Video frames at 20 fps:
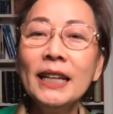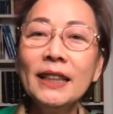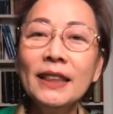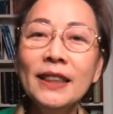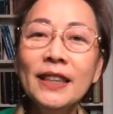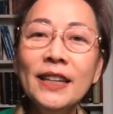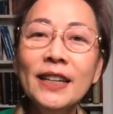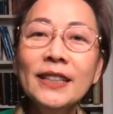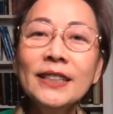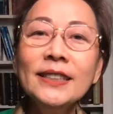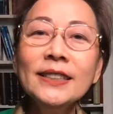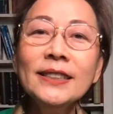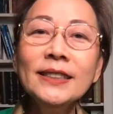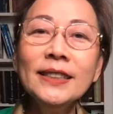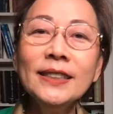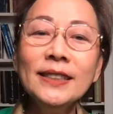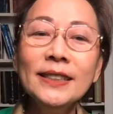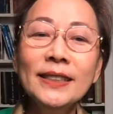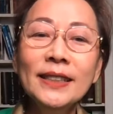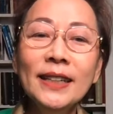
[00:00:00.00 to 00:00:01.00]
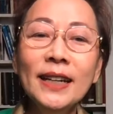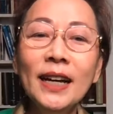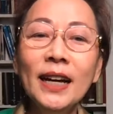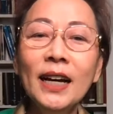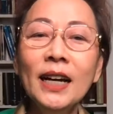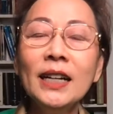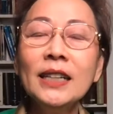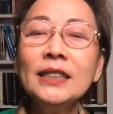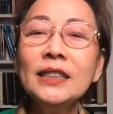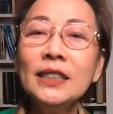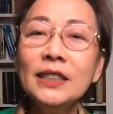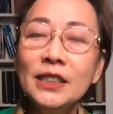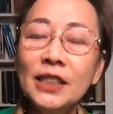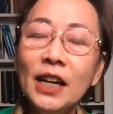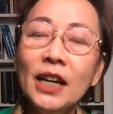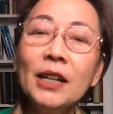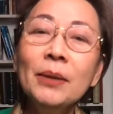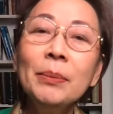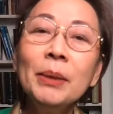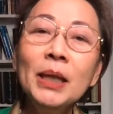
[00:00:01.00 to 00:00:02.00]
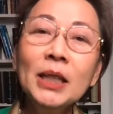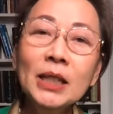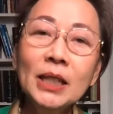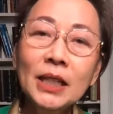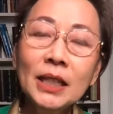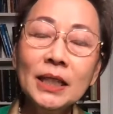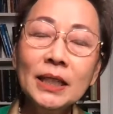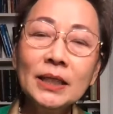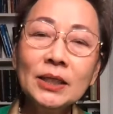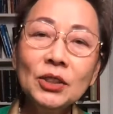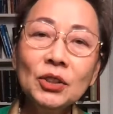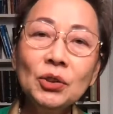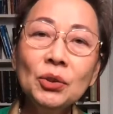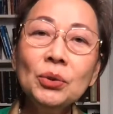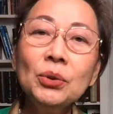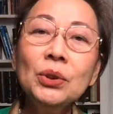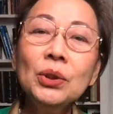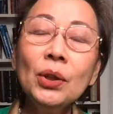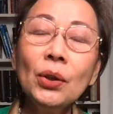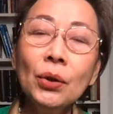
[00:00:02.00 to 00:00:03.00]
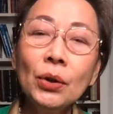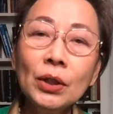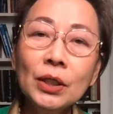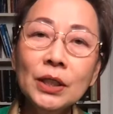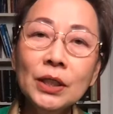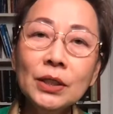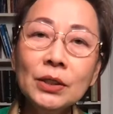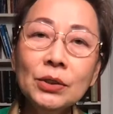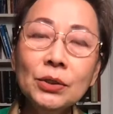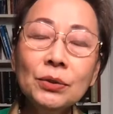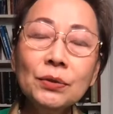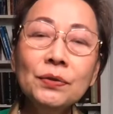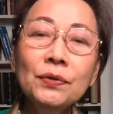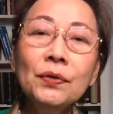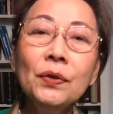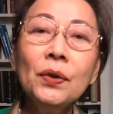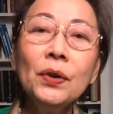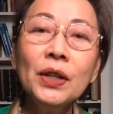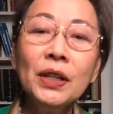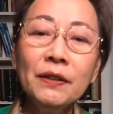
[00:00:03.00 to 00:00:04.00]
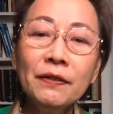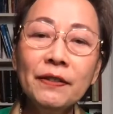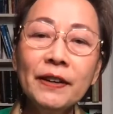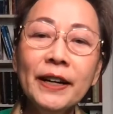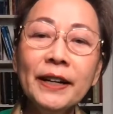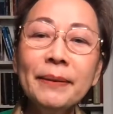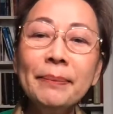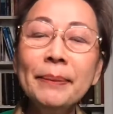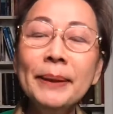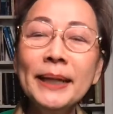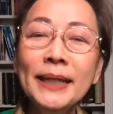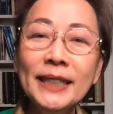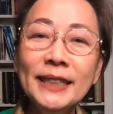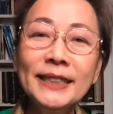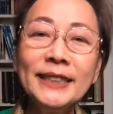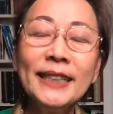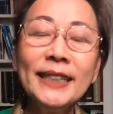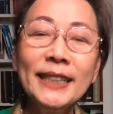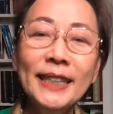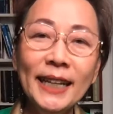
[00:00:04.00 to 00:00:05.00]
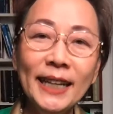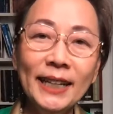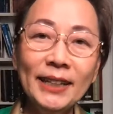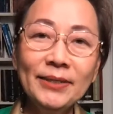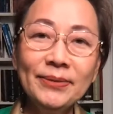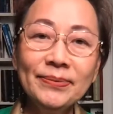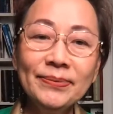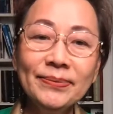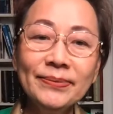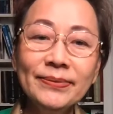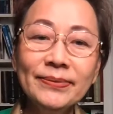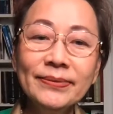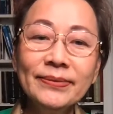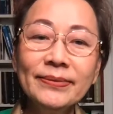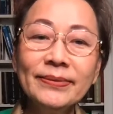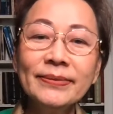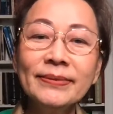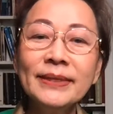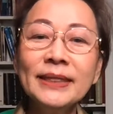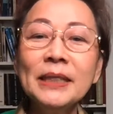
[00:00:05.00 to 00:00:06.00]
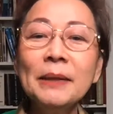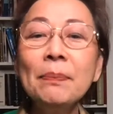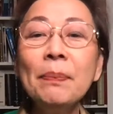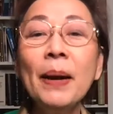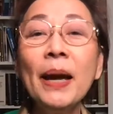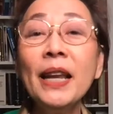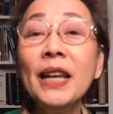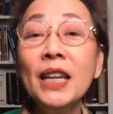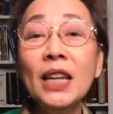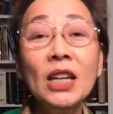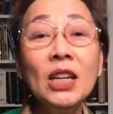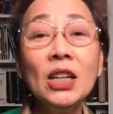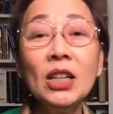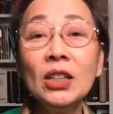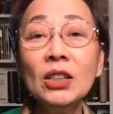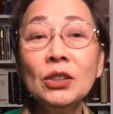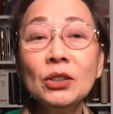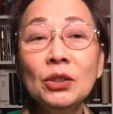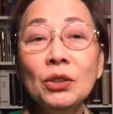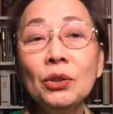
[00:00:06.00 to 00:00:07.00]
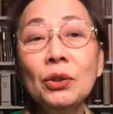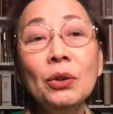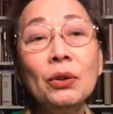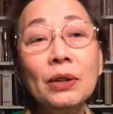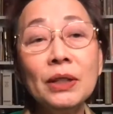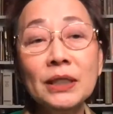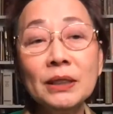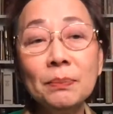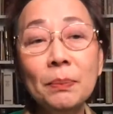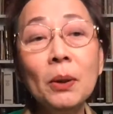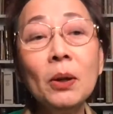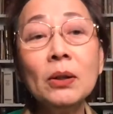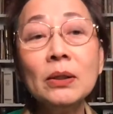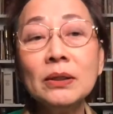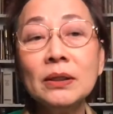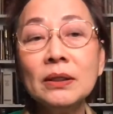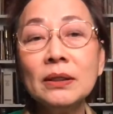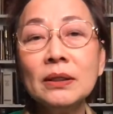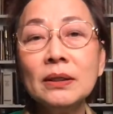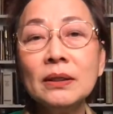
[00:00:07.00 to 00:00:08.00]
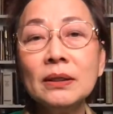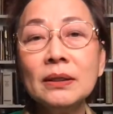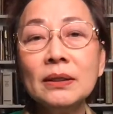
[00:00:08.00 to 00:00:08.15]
Then the time increase to 30 to 45 minutes a day, depending to your response.